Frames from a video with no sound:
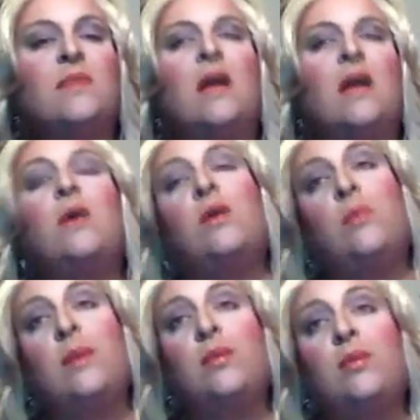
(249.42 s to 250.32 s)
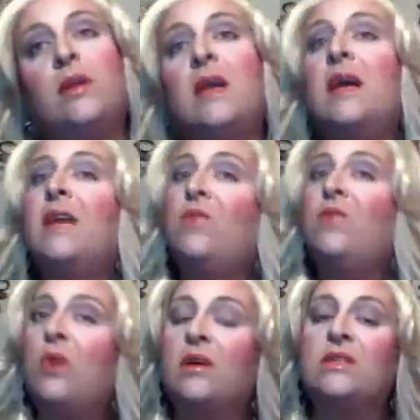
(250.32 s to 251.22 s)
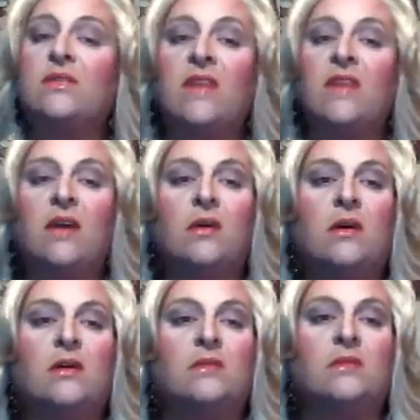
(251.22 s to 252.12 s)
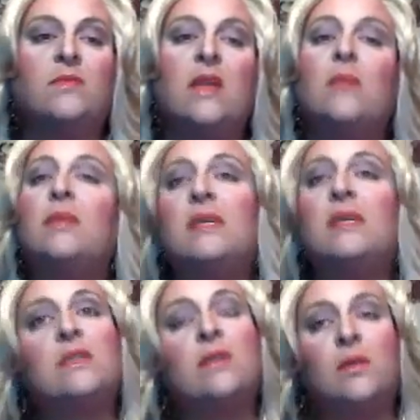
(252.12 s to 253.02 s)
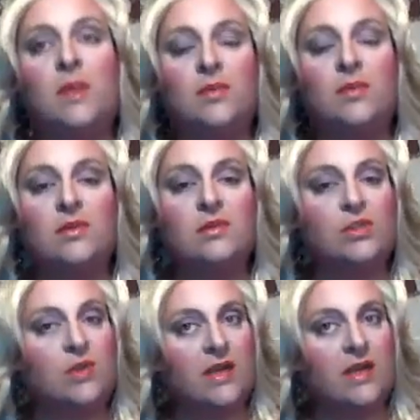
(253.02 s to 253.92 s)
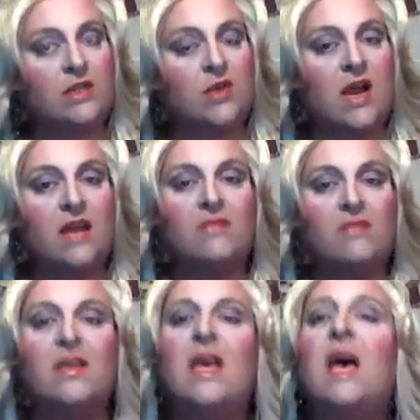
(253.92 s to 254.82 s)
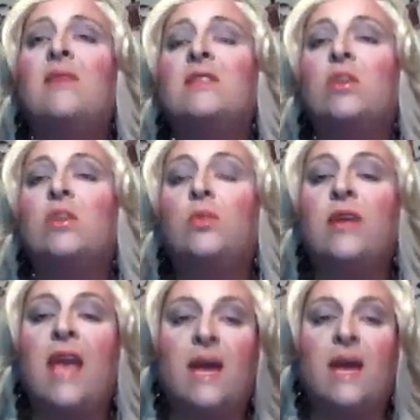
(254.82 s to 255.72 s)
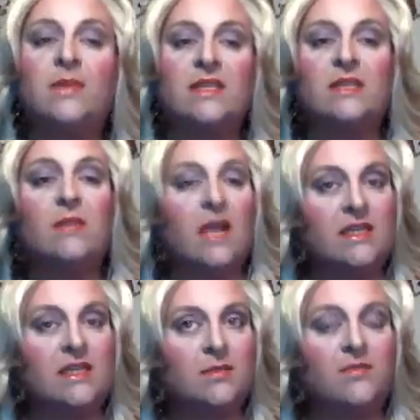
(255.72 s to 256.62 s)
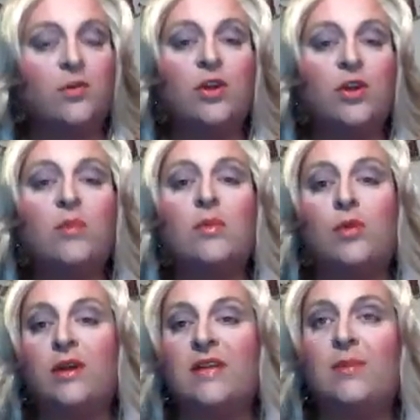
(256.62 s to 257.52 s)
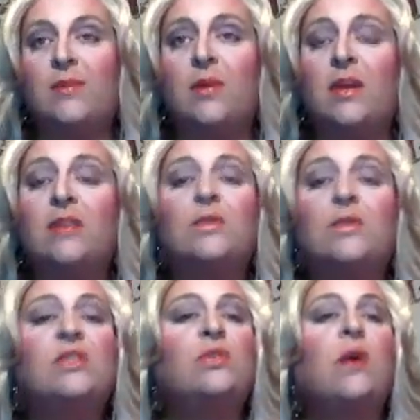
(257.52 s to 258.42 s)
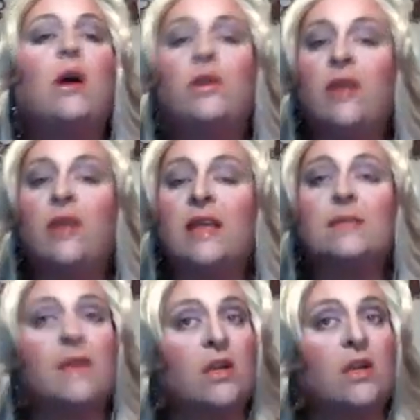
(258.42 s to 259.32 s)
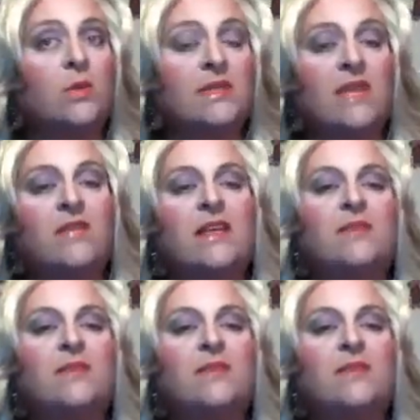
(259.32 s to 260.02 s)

Oh, and remember, if you are serving alcohol, please don't let people drink and drive. Have a sober cab system lined up before your Memorial Day barbecue to ensure all your guests make it home safely.